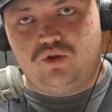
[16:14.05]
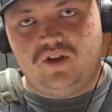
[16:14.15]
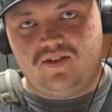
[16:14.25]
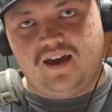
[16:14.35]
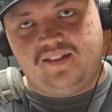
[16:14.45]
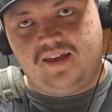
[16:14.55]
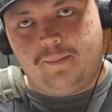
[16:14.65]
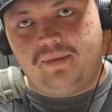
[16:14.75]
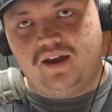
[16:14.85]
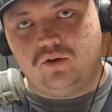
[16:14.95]
She's got
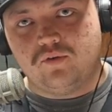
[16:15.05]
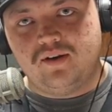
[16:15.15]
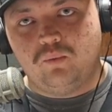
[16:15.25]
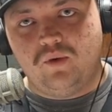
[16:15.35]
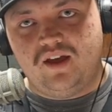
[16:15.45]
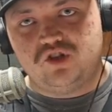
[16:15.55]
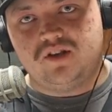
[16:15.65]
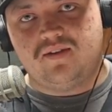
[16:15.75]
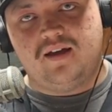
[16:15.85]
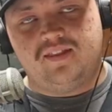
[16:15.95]
that pedigree to win.
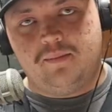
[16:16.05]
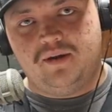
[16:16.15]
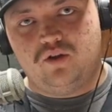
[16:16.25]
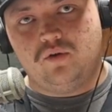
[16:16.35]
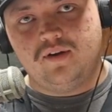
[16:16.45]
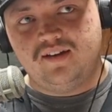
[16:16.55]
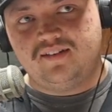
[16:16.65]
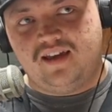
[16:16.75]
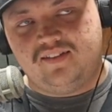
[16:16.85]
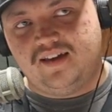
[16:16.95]
She's got that pedigree to
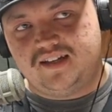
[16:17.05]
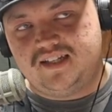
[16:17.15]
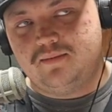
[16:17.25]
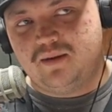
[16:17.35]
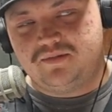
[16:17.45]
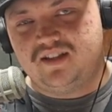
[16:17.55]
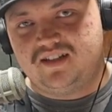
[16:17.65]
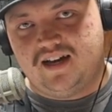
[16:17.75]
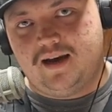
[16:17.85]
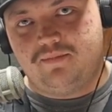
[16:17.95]
take that team up to the
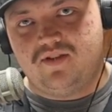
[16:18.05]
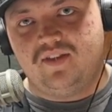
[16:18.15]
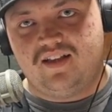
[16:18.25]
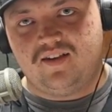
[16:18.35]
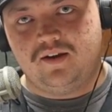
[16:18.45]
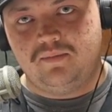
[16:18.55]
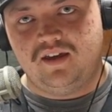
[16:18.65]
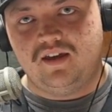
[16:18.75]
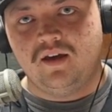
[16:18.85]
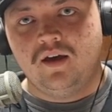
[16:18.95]
top. So that's going to
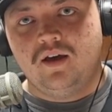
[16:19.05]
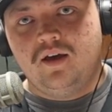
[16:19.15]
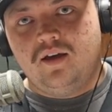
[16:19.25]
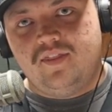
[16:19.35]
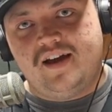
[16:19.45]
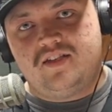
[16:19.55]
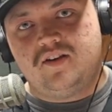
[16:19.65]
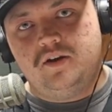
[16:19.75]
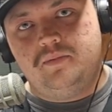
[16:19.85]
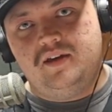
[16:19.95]
be
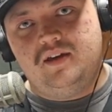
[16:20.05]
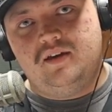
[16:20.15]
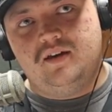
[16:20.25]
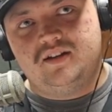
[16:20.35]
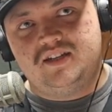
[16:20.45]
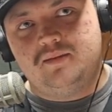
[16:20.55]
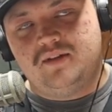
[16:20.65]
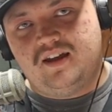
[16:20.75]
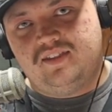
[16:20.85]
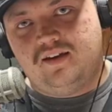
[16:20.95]
a team
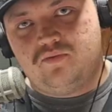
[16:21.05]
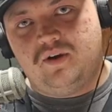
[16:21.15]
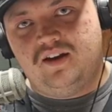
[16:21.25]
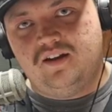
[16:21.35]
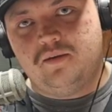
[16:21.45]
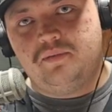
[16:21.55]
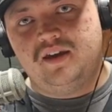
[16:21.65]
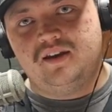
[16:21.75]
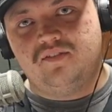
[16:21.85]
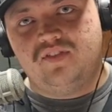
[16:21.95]
that I think is ready to
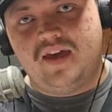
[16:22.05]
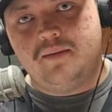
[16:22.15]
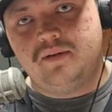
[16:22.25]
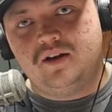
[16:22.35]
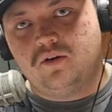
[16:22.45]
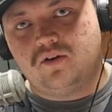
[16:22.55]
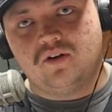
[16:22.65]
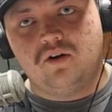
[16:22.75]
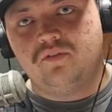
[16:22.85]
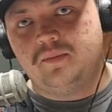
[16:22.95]
compete. And if they beat Oak
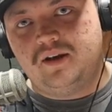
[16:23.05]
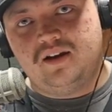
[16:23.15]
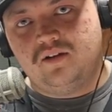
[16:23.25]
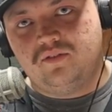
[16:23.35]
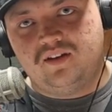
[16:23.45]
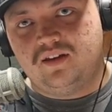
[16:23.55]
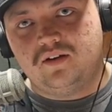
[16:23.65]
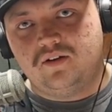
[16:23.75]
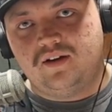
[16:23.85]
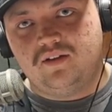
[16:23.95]
Grove, I mean, I don't think
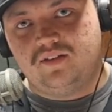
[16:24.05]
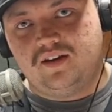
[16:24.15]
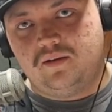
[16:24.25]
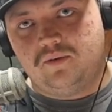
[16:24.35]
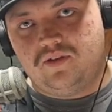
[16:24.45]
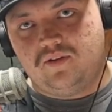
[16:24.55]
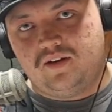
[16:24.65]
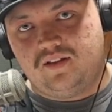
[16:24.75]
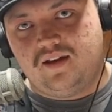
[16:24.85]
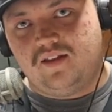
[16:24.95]
anyone's
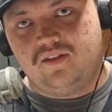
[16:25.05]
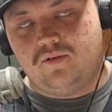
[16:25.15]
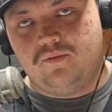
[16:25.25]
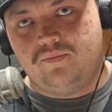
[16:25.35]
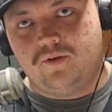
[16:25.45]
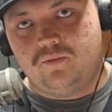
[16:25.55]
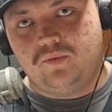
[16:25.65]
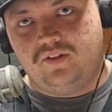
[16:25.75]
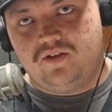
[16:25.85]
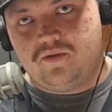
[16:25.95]
looking at that and they're
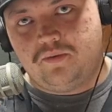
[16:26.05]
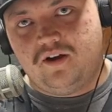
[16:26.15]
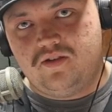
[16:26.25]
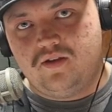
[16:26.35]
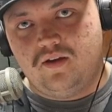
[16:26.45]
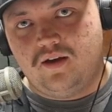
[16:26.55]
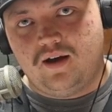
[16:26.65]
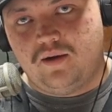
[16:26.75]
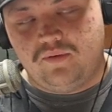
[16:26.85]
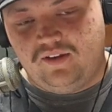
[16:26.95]
really surprised.
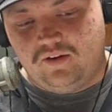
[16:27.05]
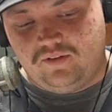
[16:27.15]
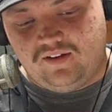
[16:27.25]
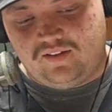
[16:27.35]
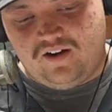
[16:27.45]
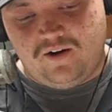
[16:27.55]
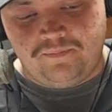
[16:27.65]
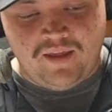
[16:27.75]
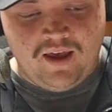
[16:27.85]
I really don't think they are.